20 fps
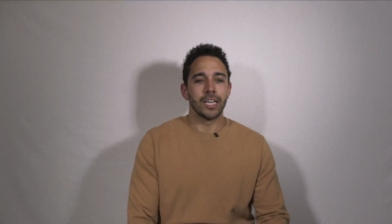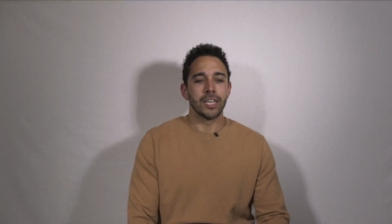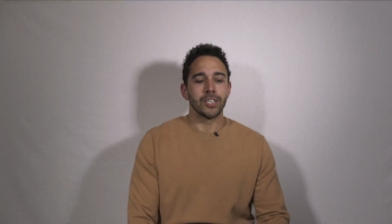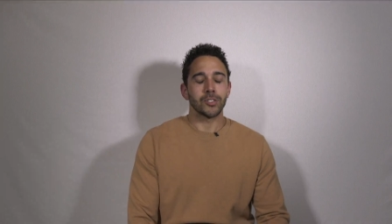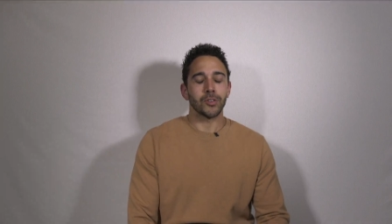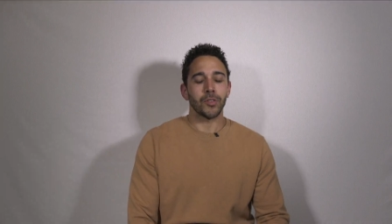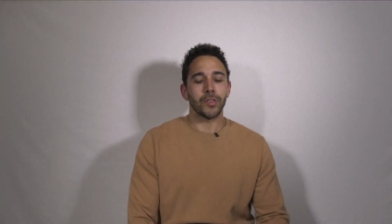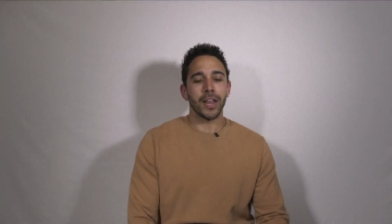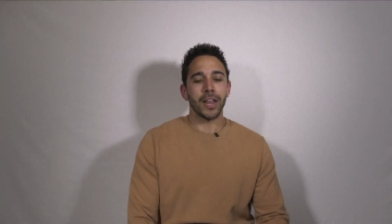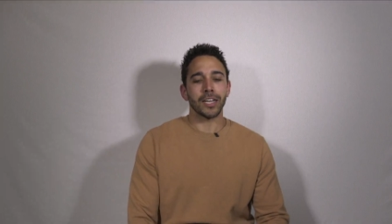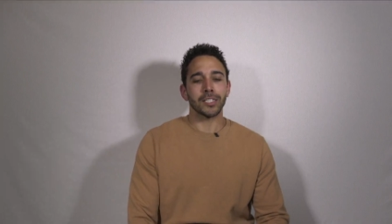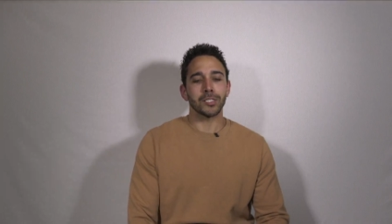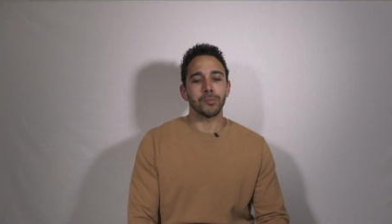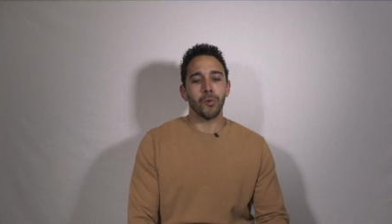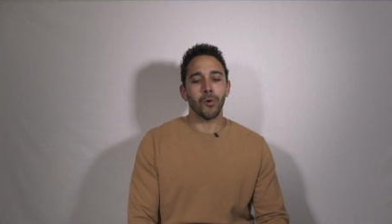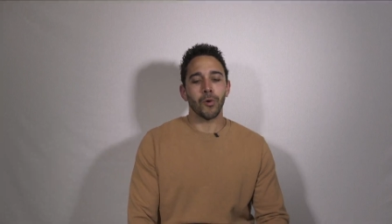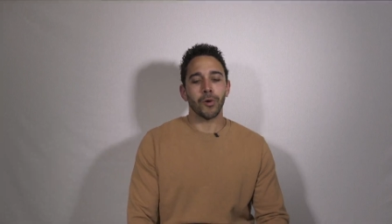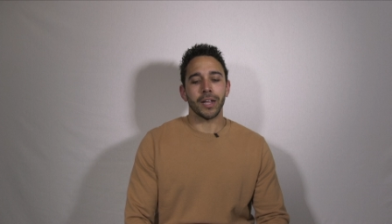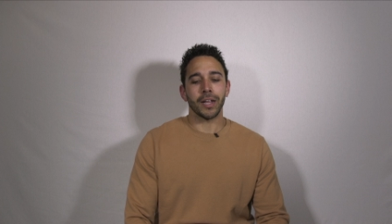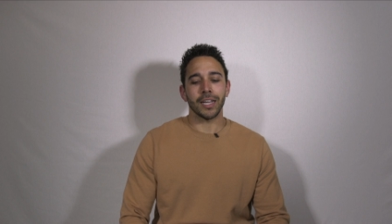So the next
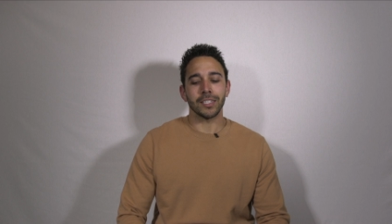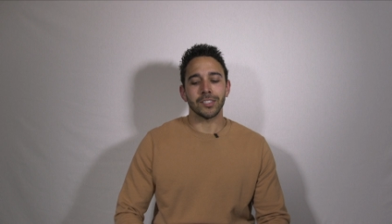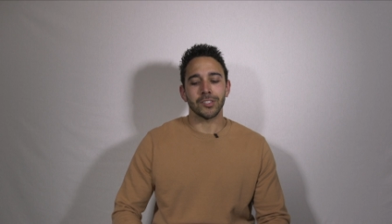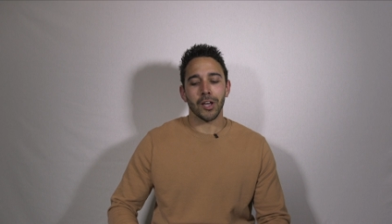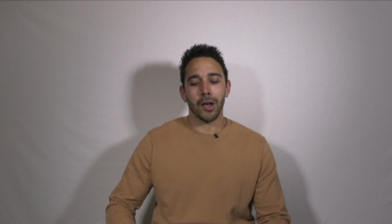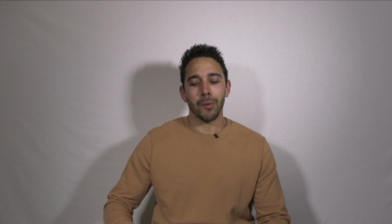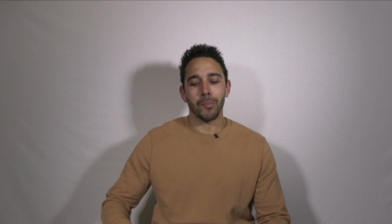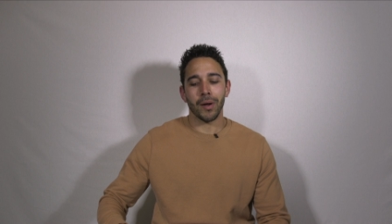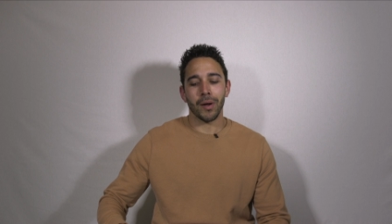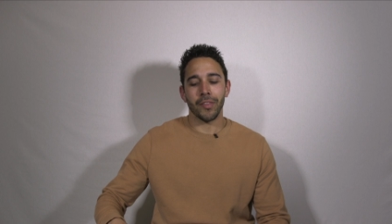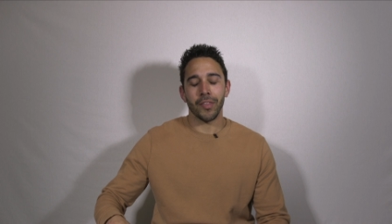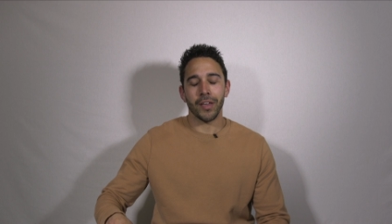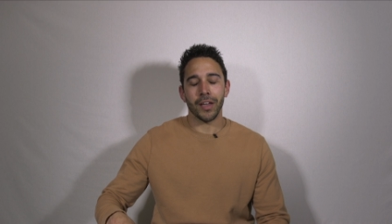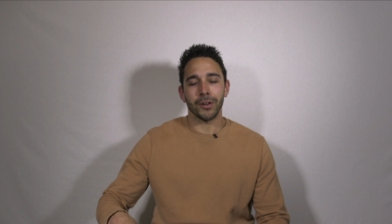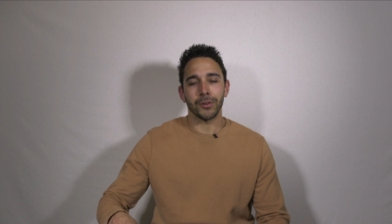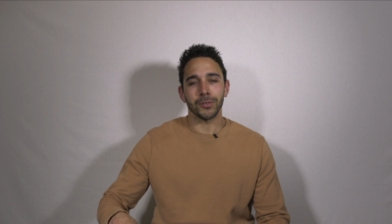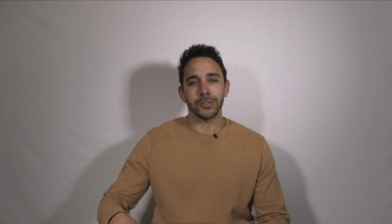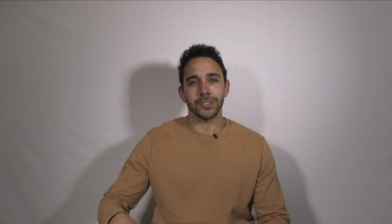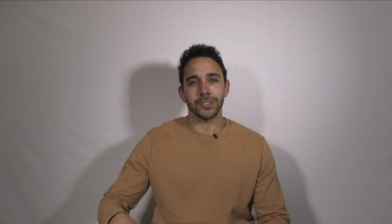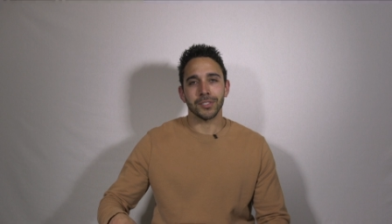morning, I stopped by the
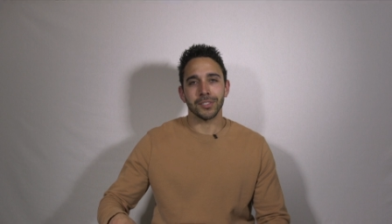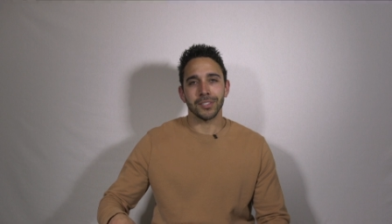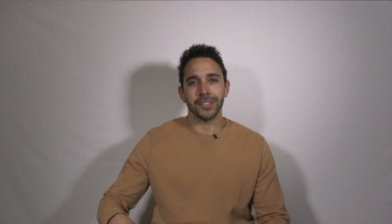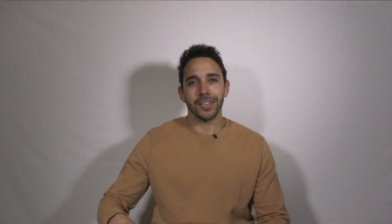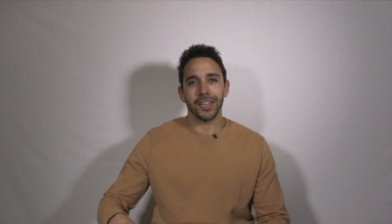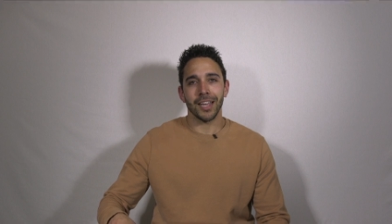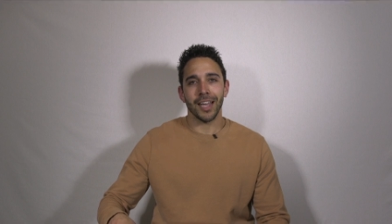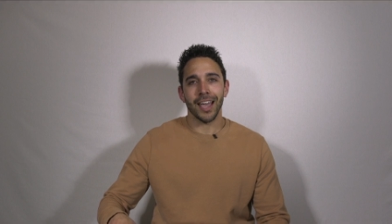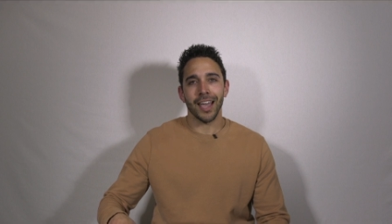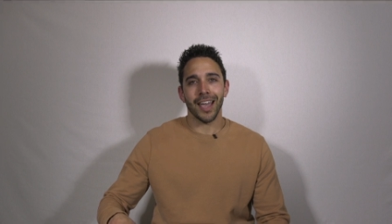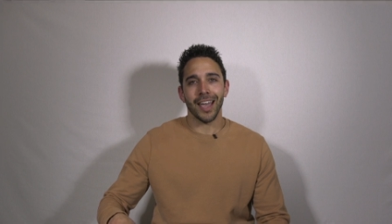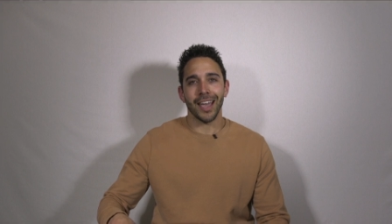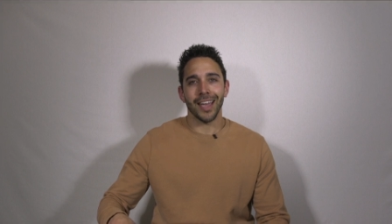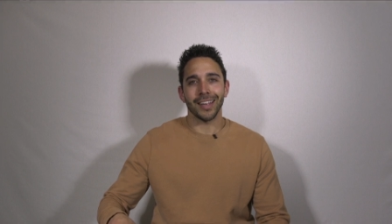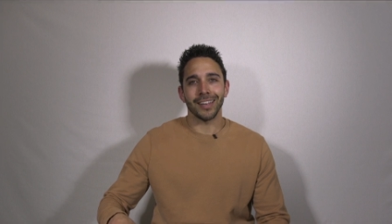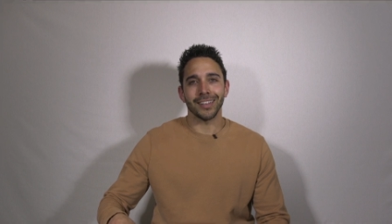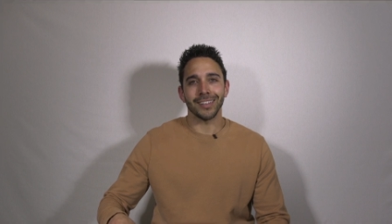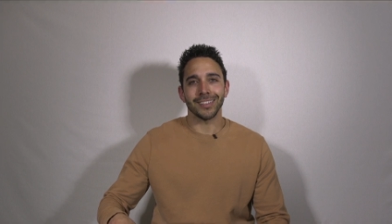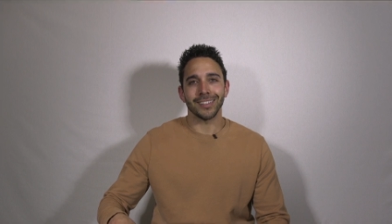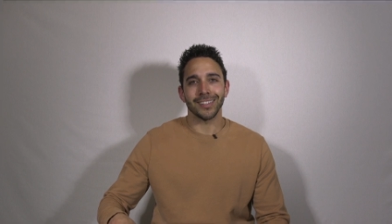house
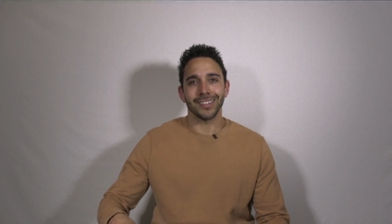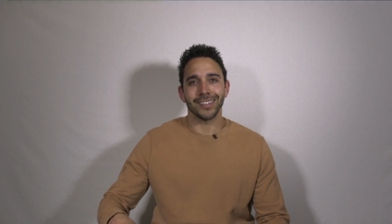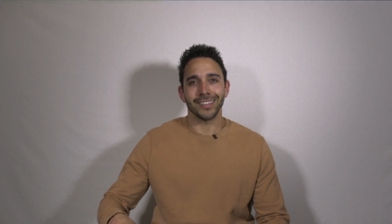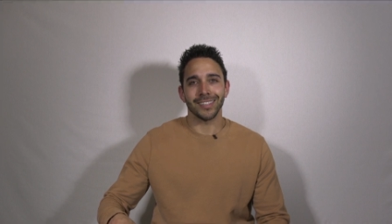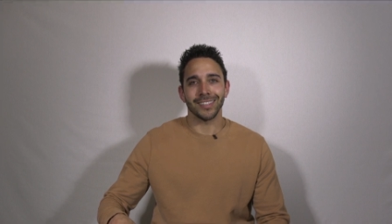and